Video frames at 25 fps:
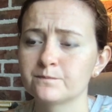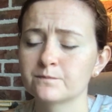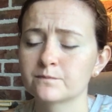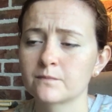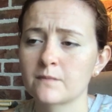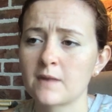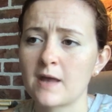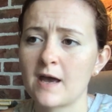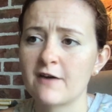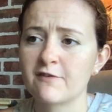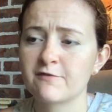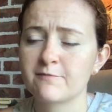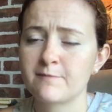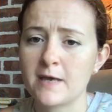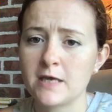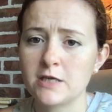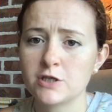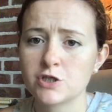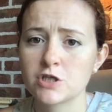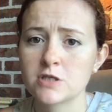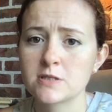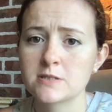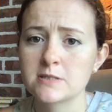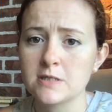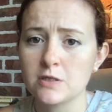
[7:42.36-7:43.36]
have
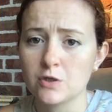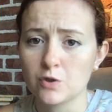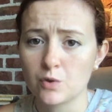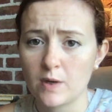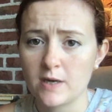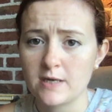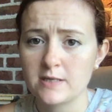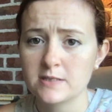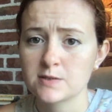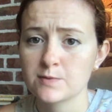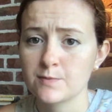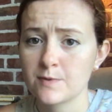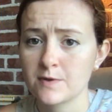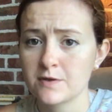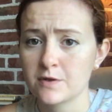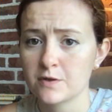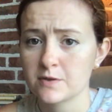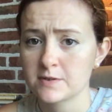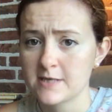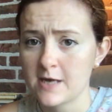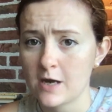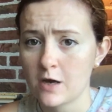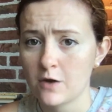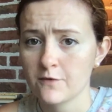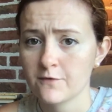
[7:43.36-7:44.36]
patience and grace with
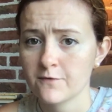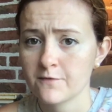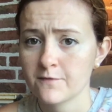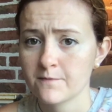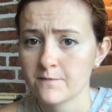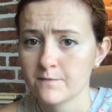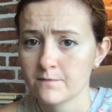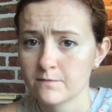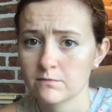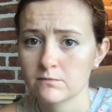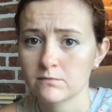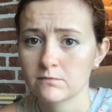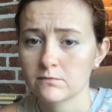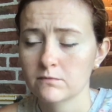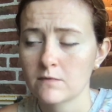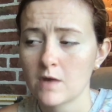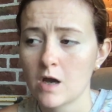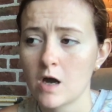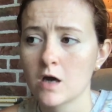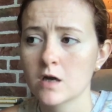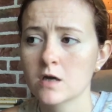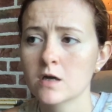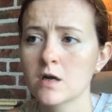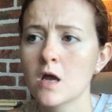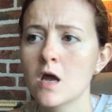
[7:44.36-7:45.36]
yourself
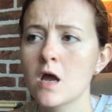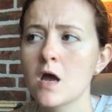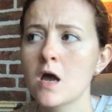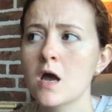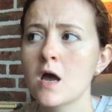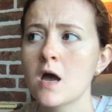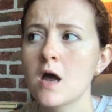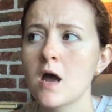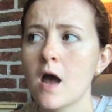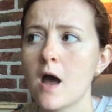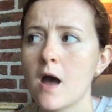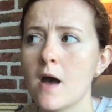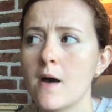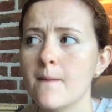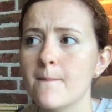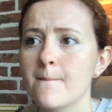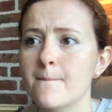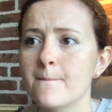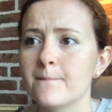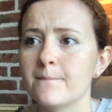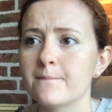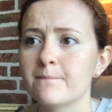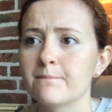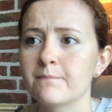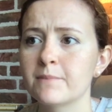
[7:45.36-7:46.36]
on.
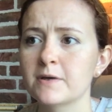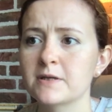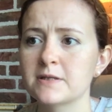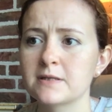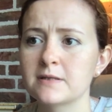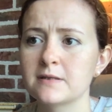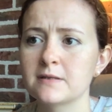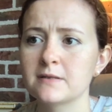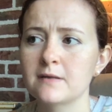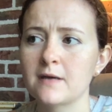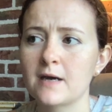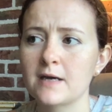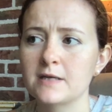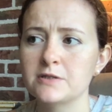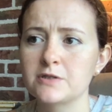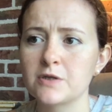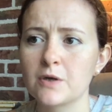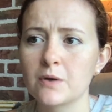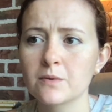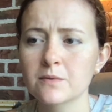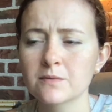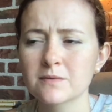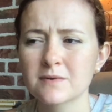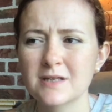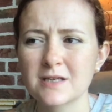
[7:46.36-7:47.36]
But I
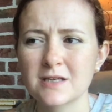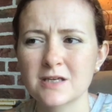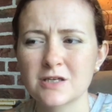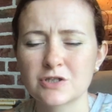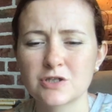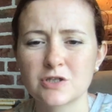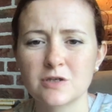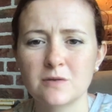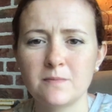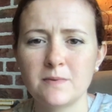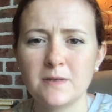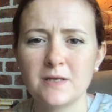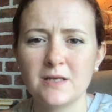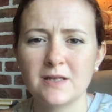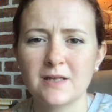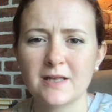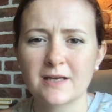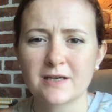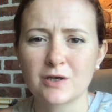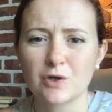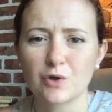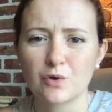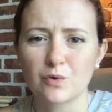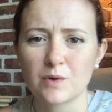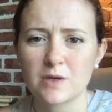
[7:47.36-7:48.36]
don't think it should be
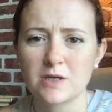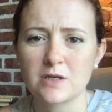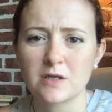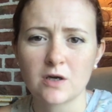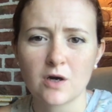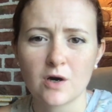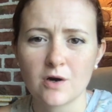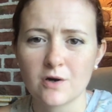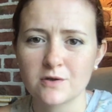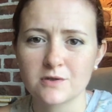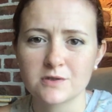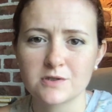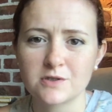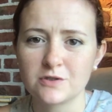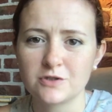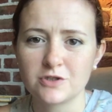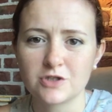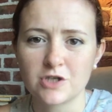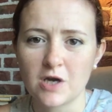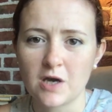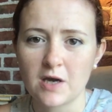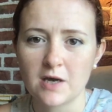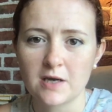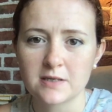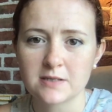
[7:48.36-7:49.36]
like a green card to
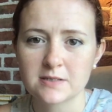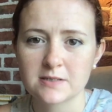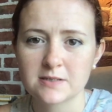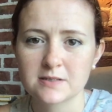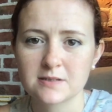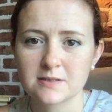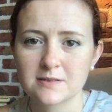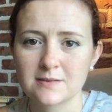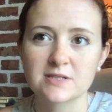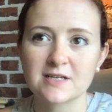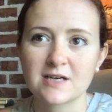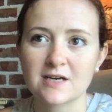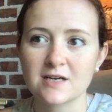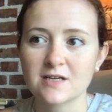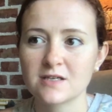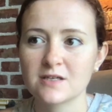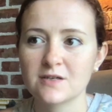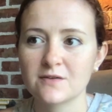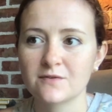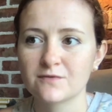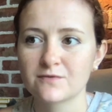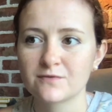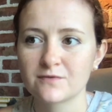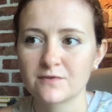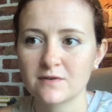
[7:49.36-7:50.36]
just kind
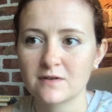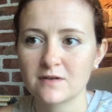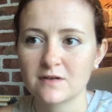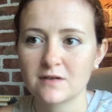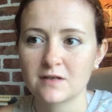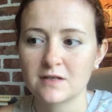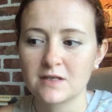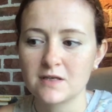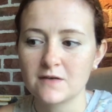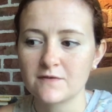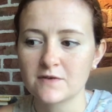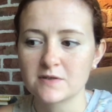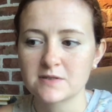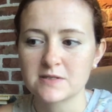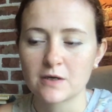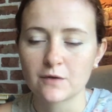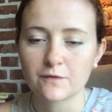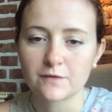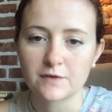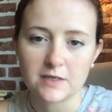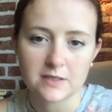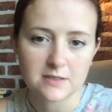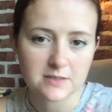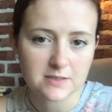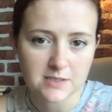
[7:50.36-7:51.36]
of give yourself
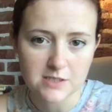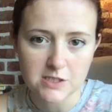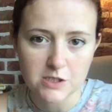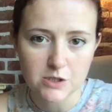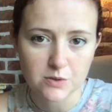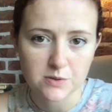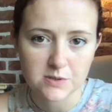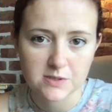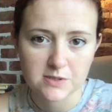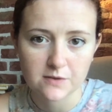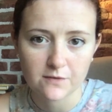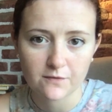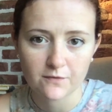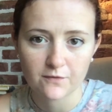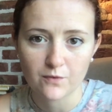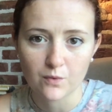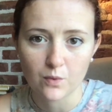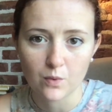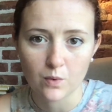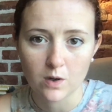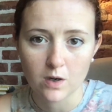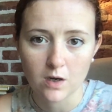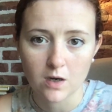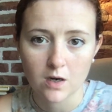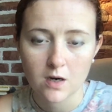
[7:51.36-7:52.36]
an excuse
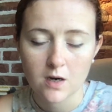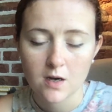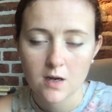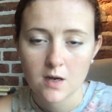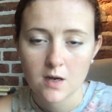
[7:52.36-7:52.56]
for